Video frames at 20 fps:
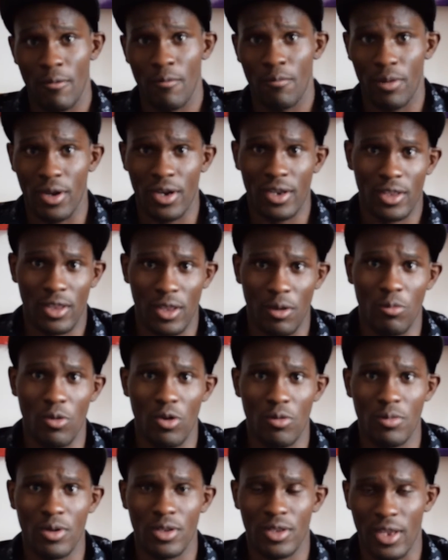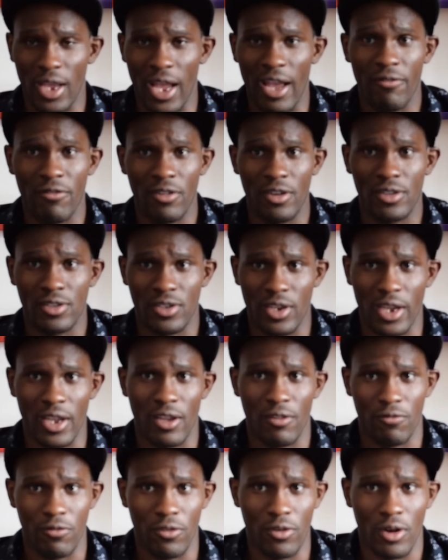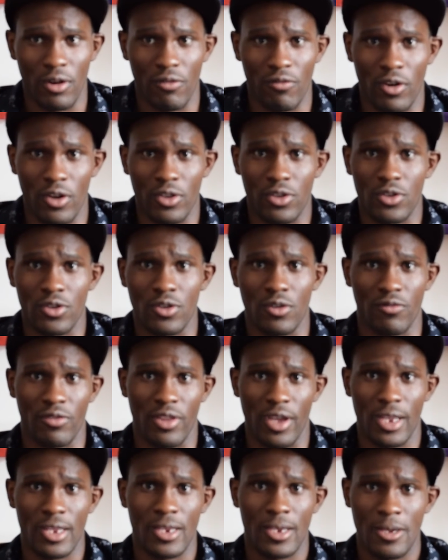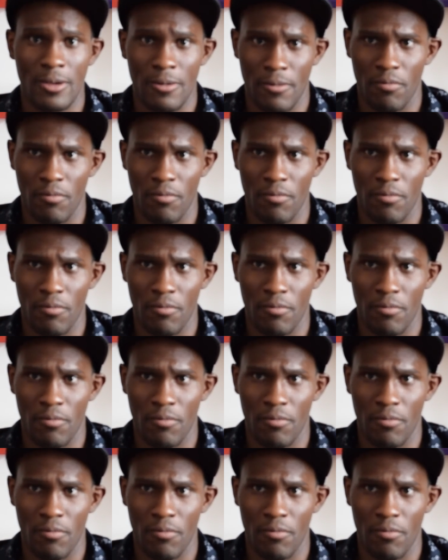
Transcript: But at the moment I haven't taken full advantage of that.